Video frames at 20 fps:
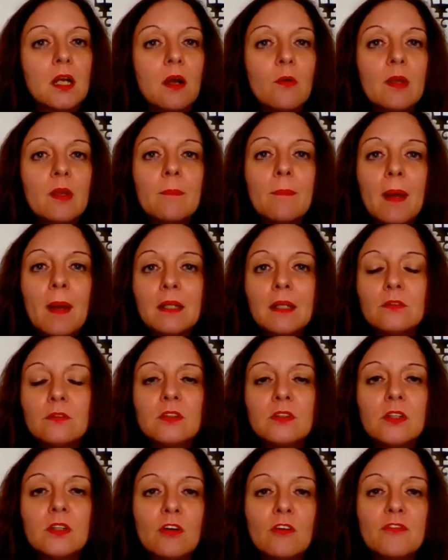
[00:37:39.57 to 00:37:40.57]
Going back
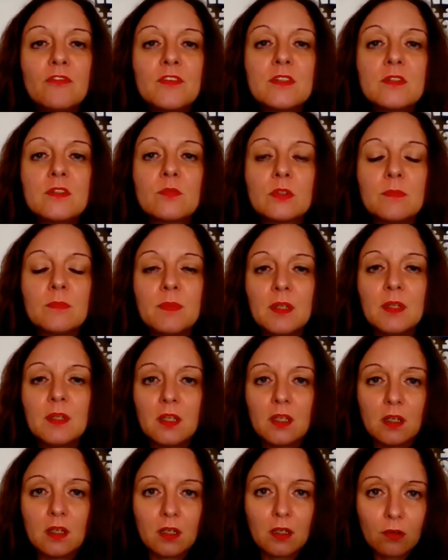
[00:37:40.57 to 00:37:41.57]
to the office would
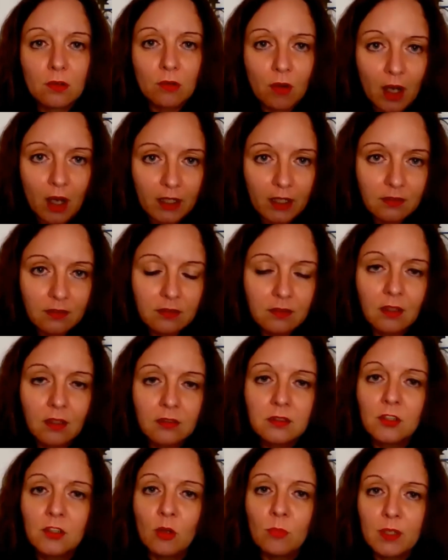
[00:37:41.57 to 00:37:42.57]
be a right,
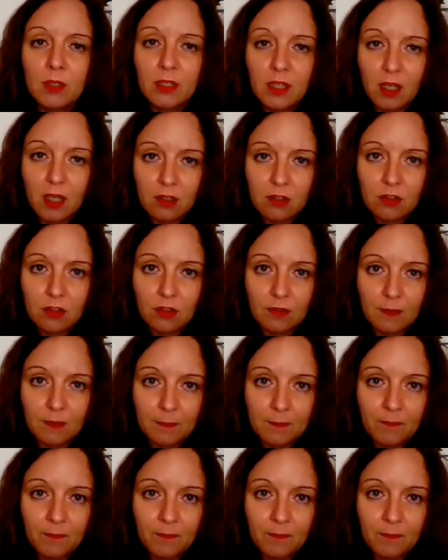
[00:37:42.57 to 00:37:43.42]
not an obligation.